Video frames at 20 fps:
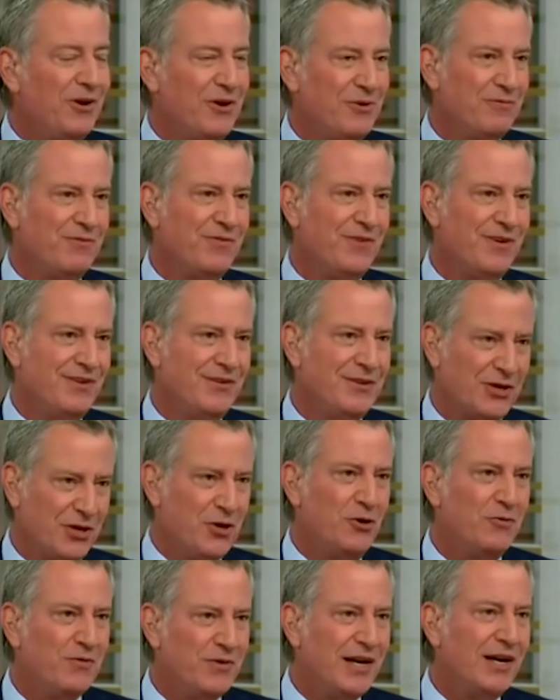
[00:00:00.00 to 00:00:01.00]
of the
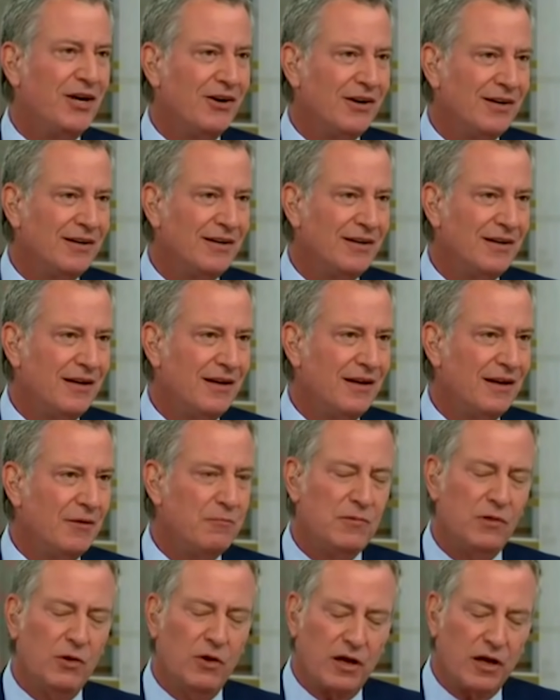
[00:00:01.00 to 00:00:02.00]
COVID era.
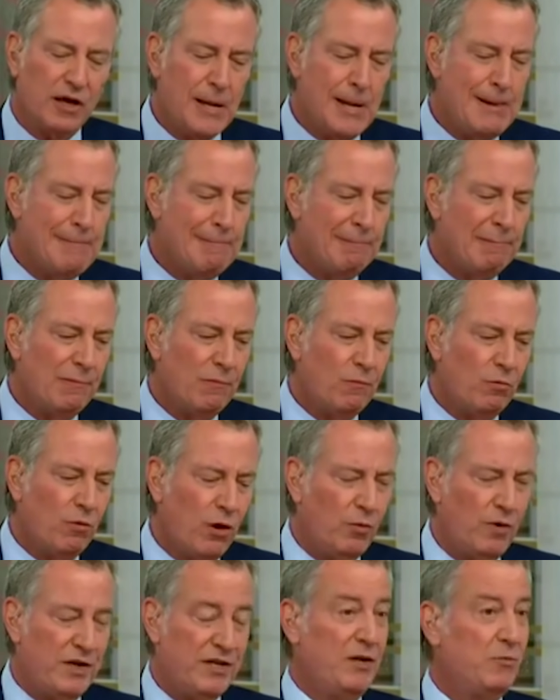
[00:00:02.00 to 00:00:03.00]
Look,
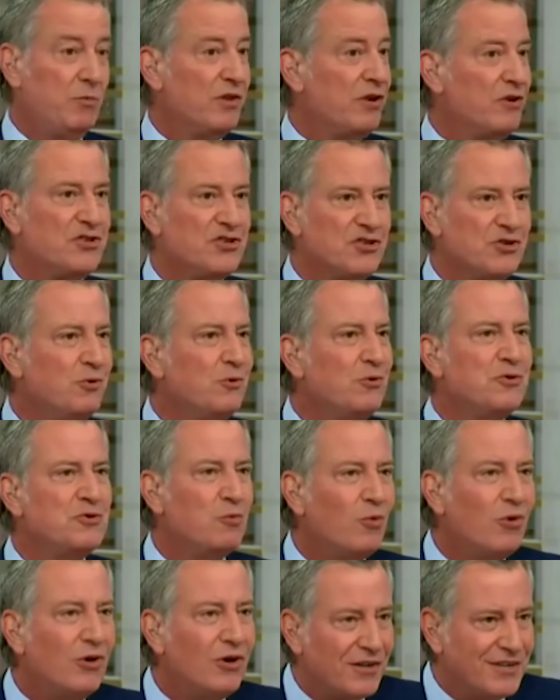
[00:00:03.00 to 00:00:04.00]
what we did with our schools
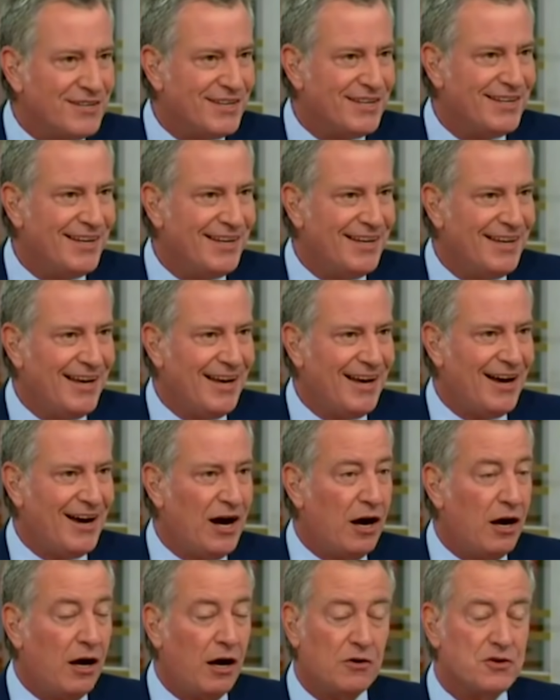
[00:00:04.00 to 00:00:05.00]
worked.
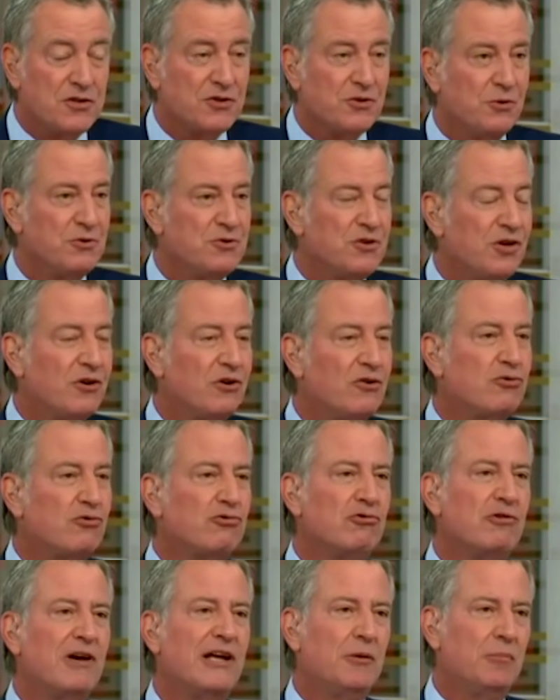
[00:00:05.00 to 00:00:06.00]
Our schools are
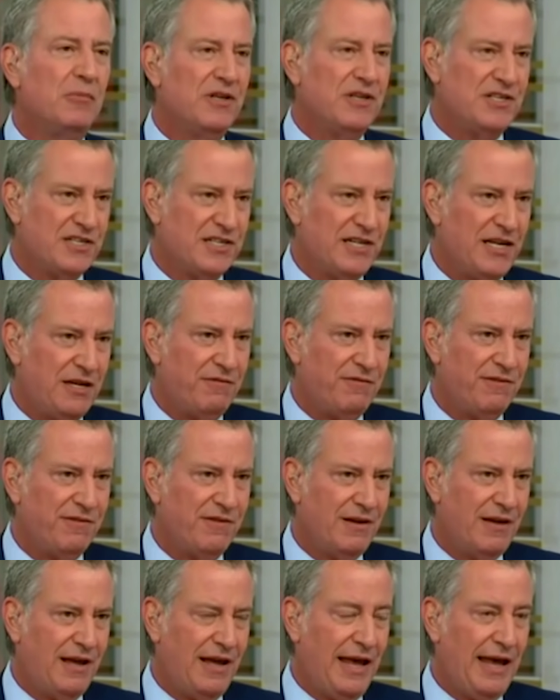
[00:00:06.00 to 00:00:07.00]
incredibly safe,
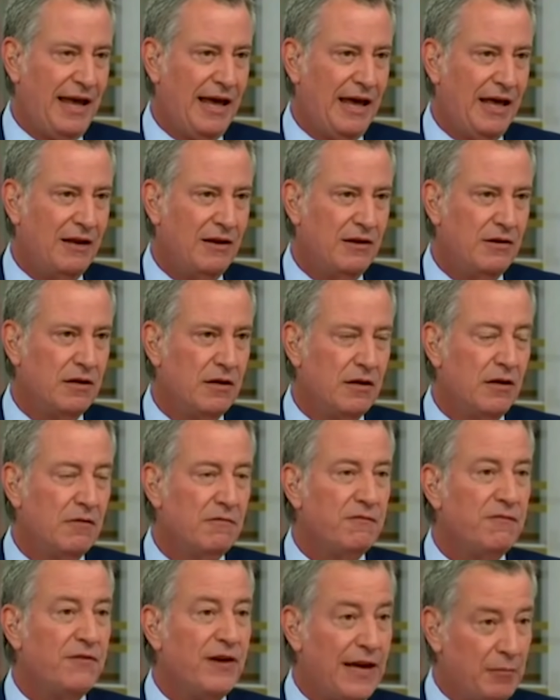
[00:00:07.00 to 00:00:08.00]
and
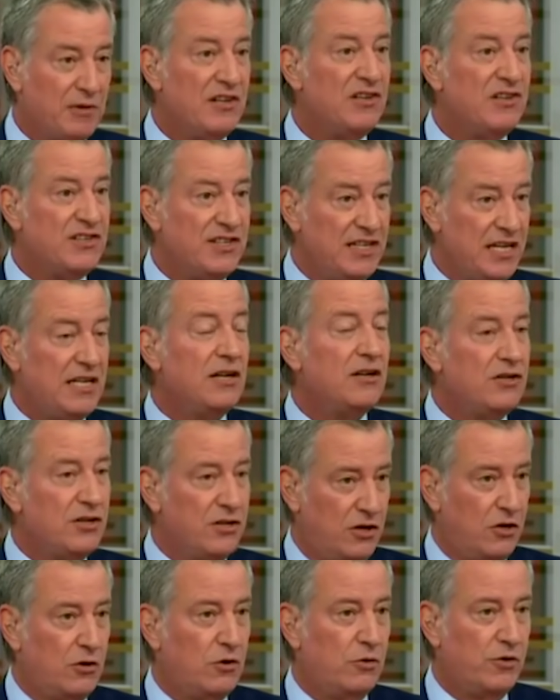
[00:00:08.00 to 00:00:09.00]
families needed to
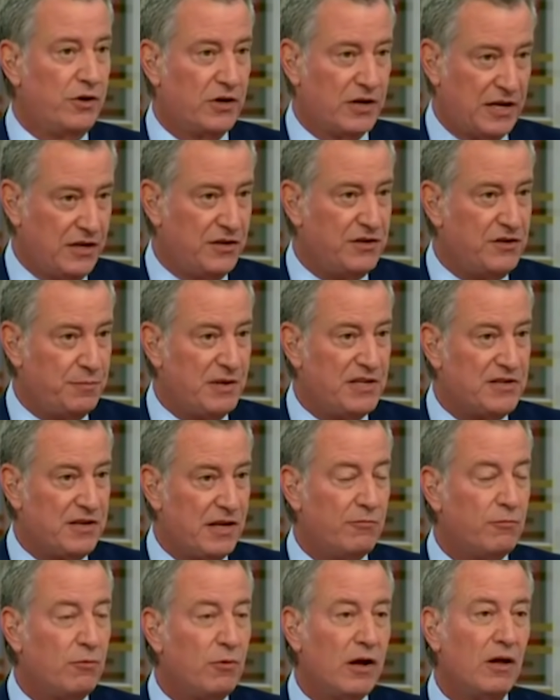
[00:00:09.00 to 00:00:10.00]
know their kids would be
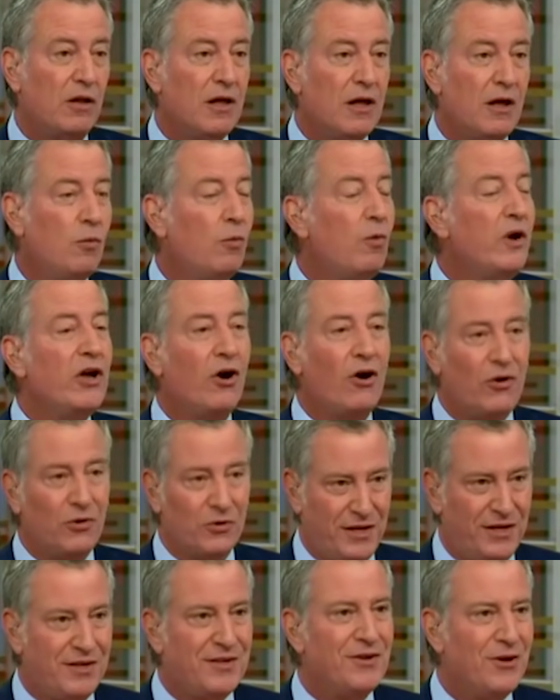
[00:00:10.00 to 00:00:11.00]
safe. Well, we all
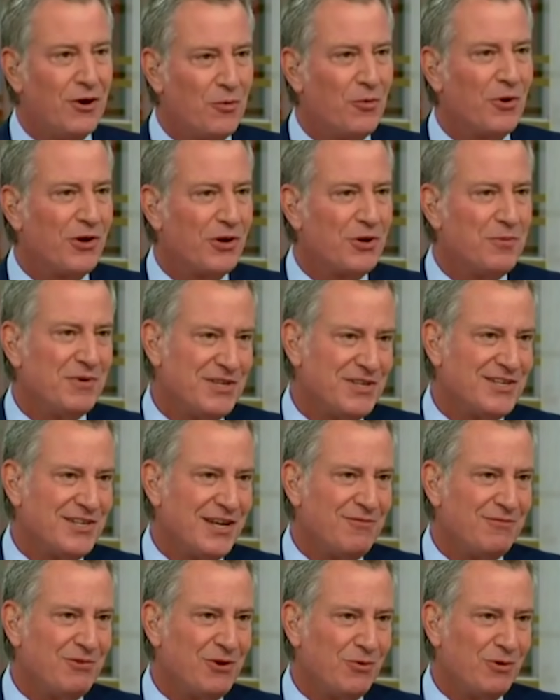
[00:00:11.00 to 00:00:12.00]
need to know we're going to be
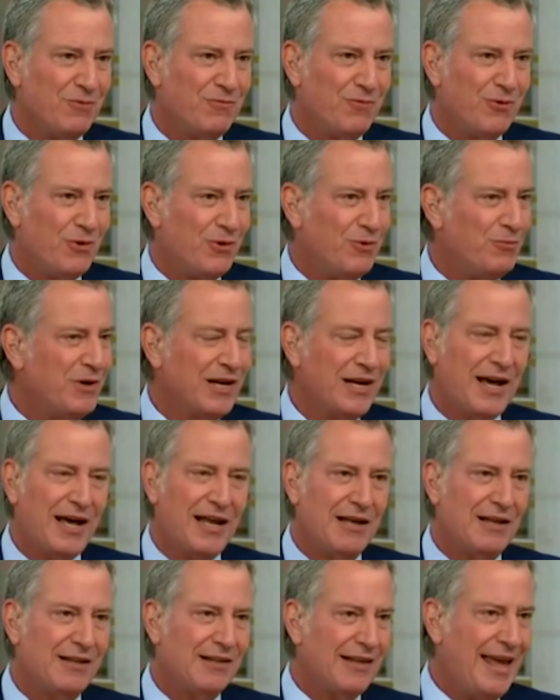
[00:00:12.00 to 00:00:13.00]
safe going forward. We got
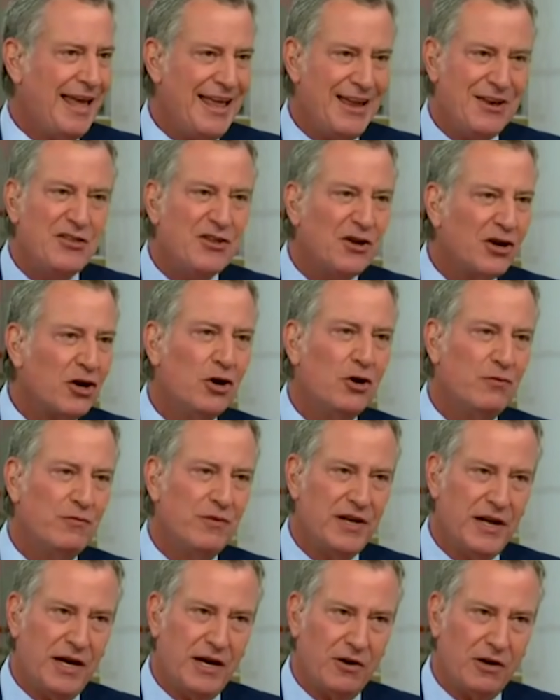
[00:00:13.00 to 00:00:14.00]
to end the
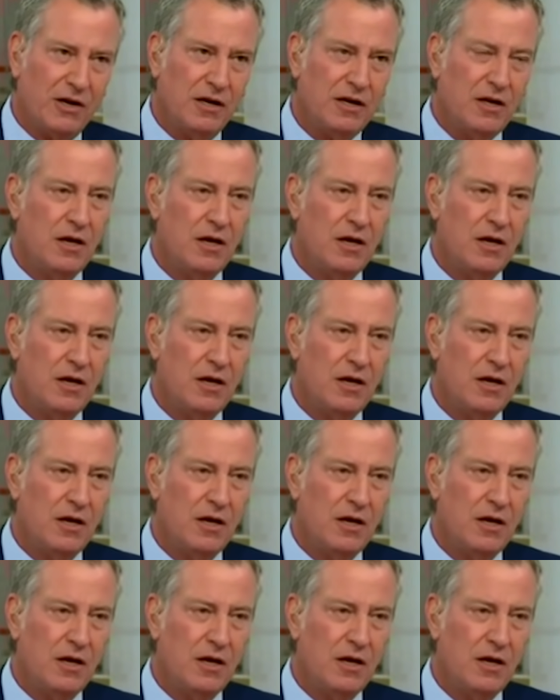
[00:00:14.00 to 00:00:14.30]
COVID era.